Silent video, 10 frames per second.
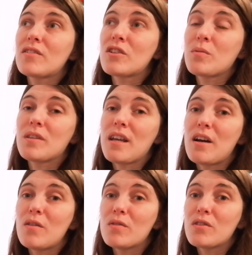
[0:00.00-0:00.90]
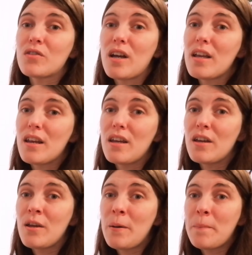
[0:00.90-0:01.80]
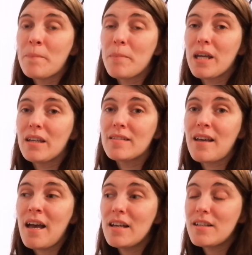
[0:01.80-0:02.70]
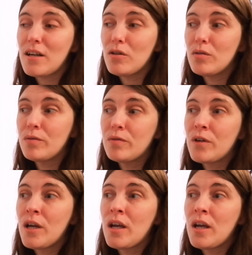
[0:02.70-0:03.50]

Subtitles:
2 of the elves are trying to make it to head elf,